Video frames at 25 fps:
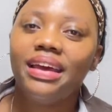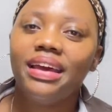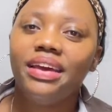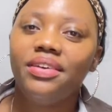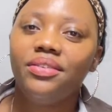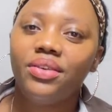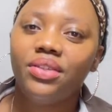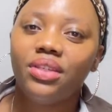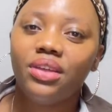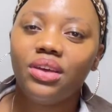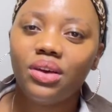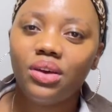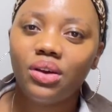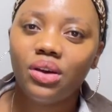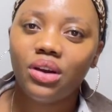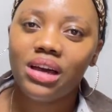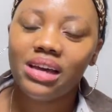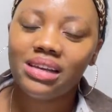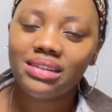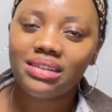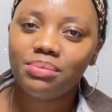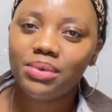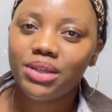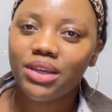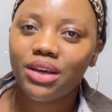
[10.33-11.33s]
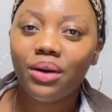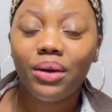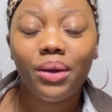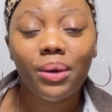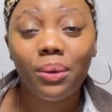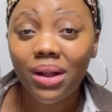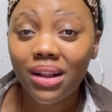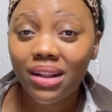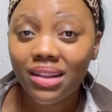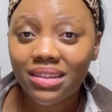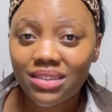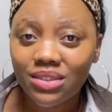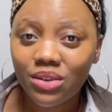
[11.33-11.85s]
Everything has been going
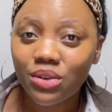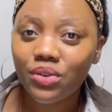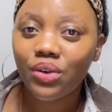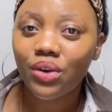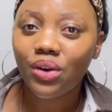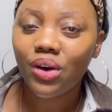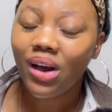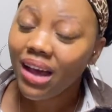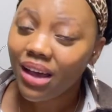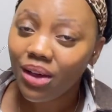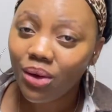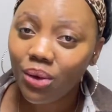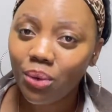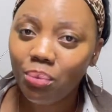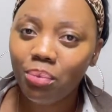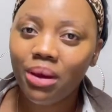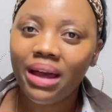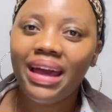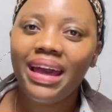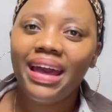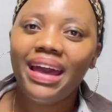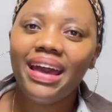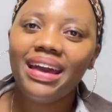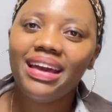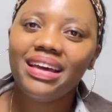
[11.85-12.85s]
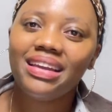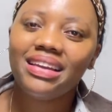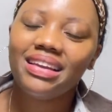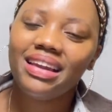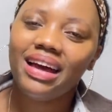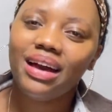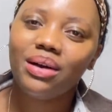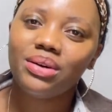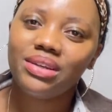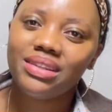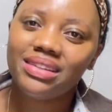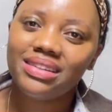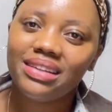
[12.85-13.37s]
well so far, I hope. And
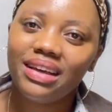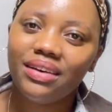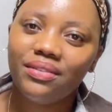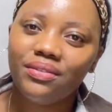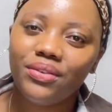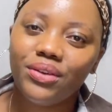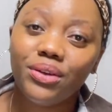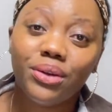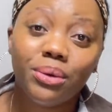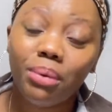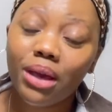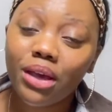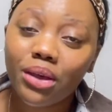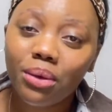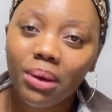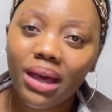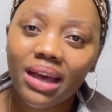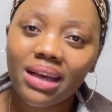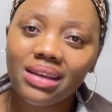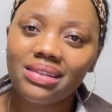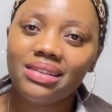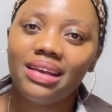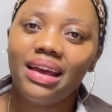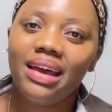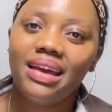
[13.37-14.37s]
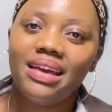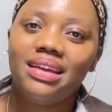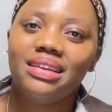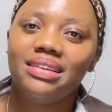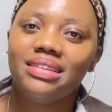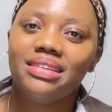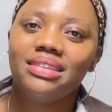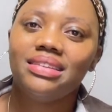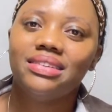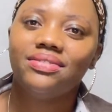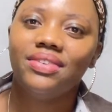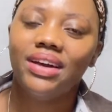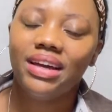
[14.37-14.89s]
now it's time for you to pack your bags and
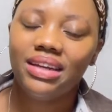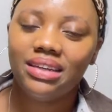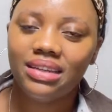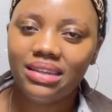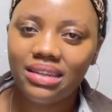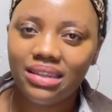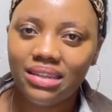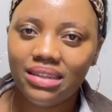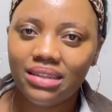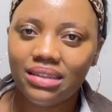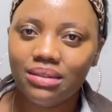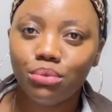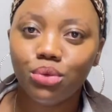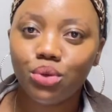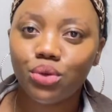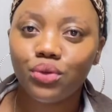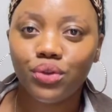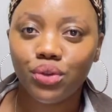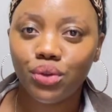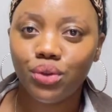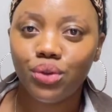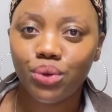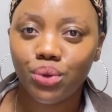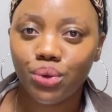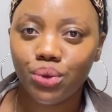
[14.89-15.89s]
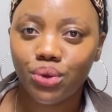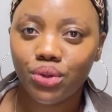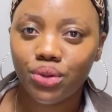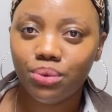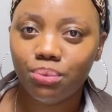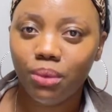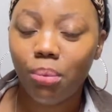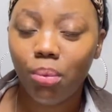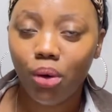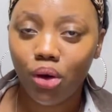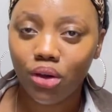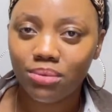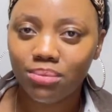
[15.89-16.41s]
finally move to your
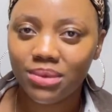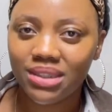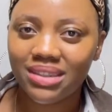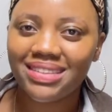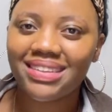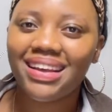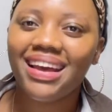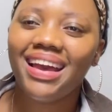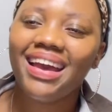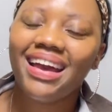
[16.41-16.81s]
apartment.